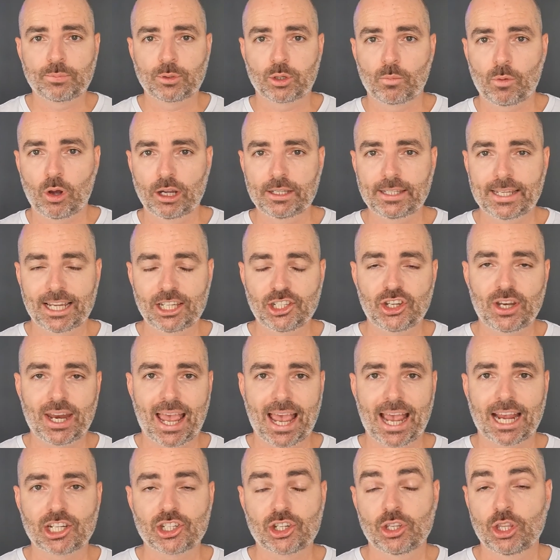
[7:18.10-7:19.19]
optimization
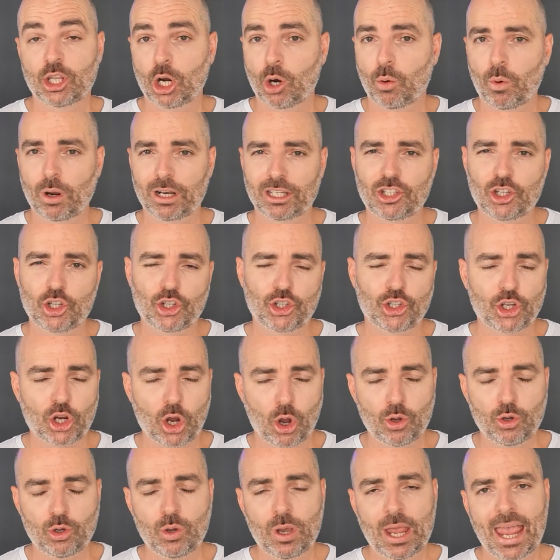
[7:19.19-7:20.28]
action that I wanted to
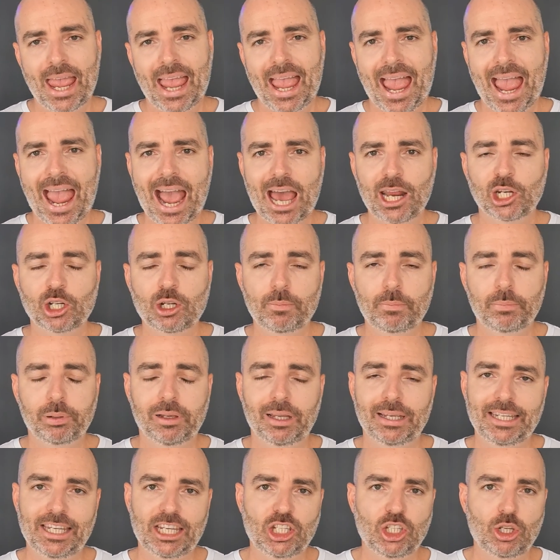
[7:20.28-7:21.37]
show you how to
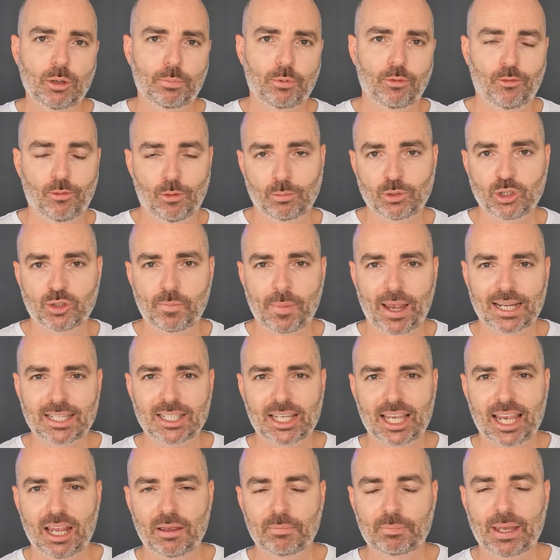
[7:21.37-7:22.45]
complete in your Performance
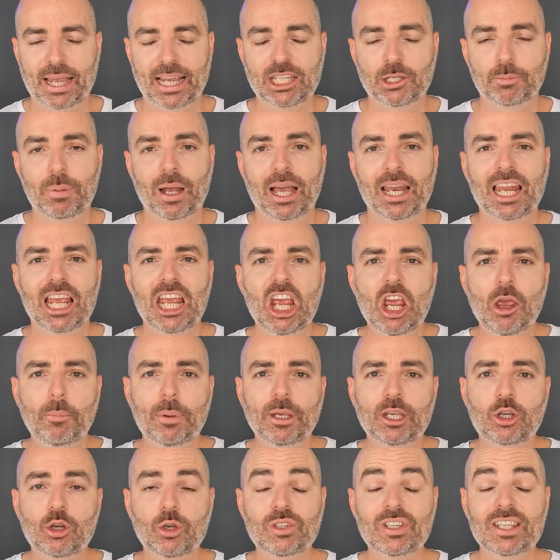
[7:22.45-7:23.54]
Max campaigns. But
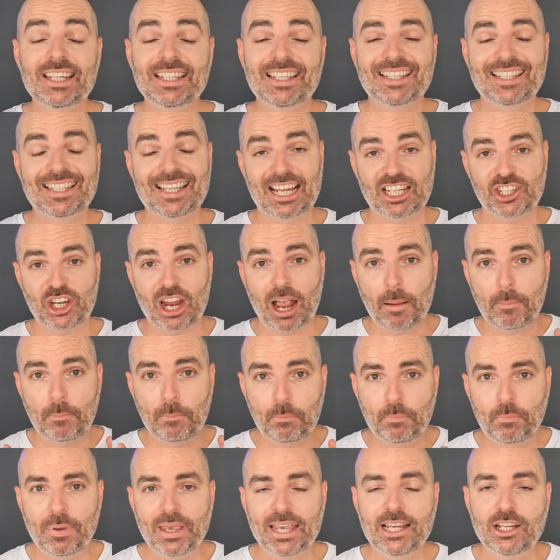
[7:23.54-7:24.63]
because it is such a
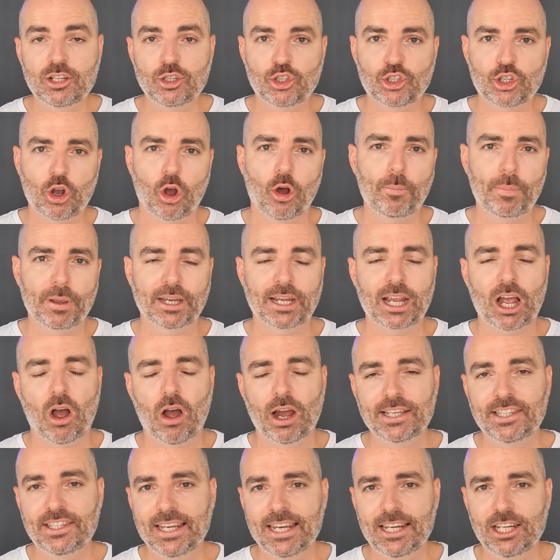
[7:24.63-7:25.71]
big topic,
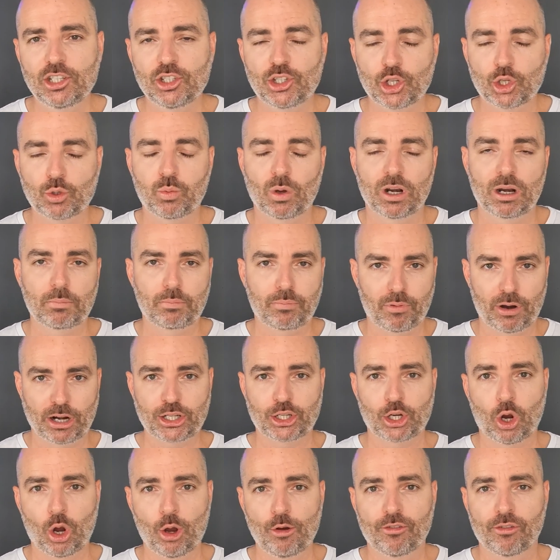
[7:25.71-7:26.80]
I didn't just want to
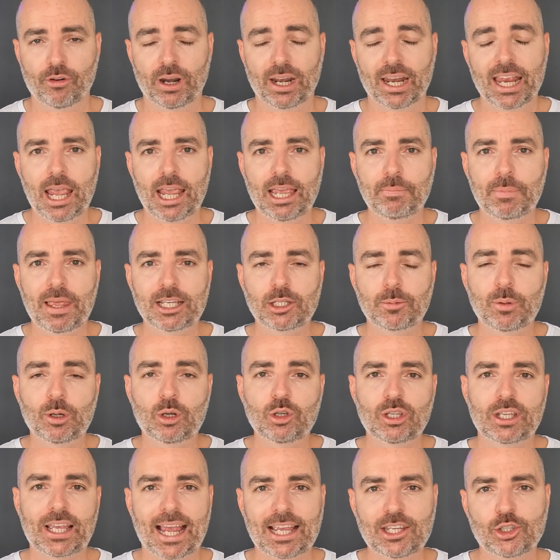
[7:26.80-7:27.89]
brush over it. And that's
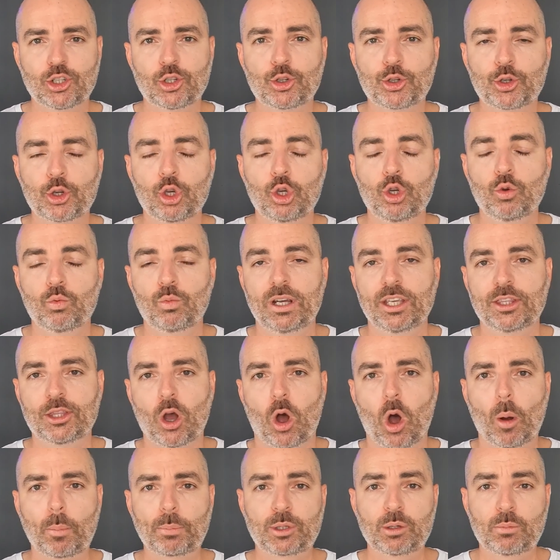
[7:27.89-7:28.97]
because it has to do with
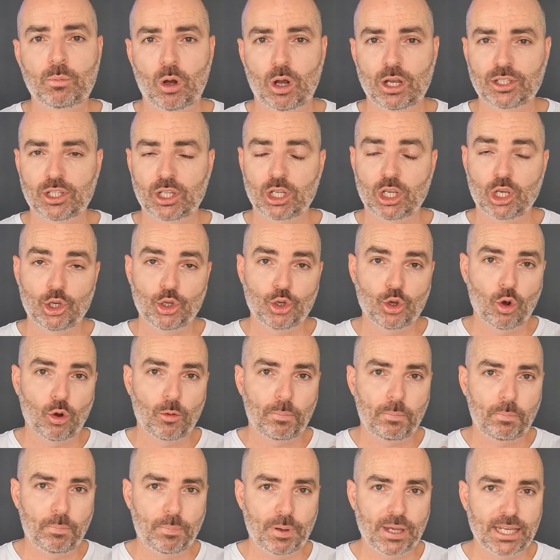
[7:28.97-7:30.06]
optimizing
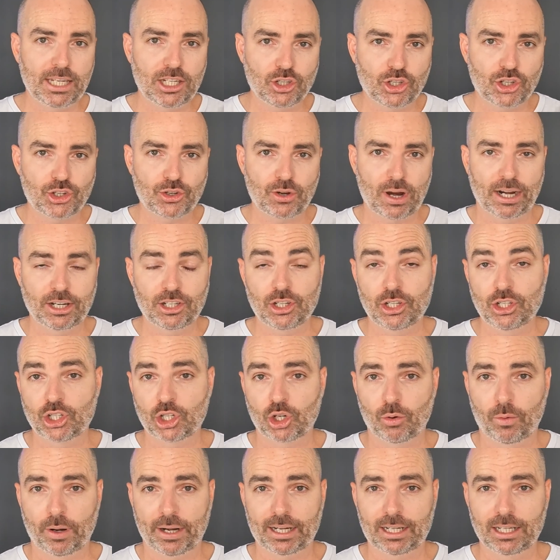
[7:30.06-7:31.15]
your bid strategies
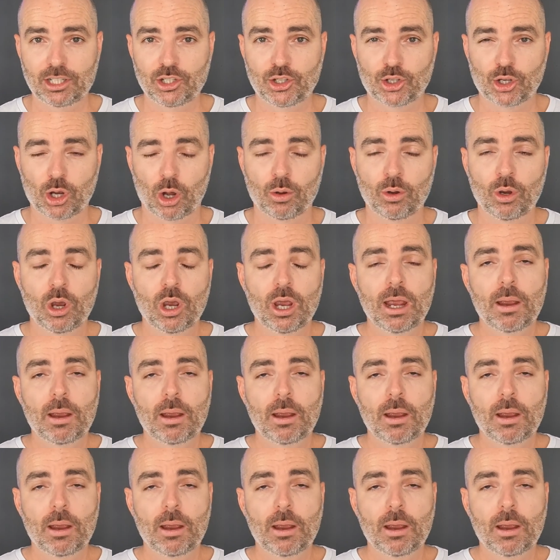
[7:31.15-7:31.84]
correctly. So